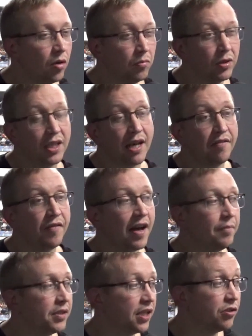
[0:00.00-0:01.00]
But there's that
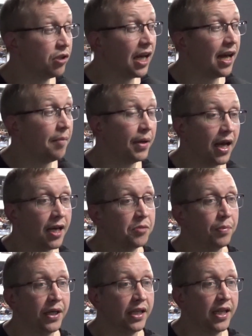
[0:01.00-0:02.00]
5% who can't be
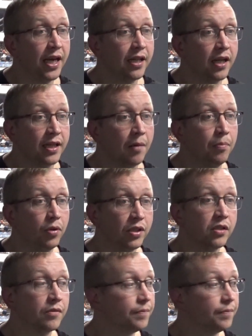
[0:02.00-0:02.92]
arsed being there at that point.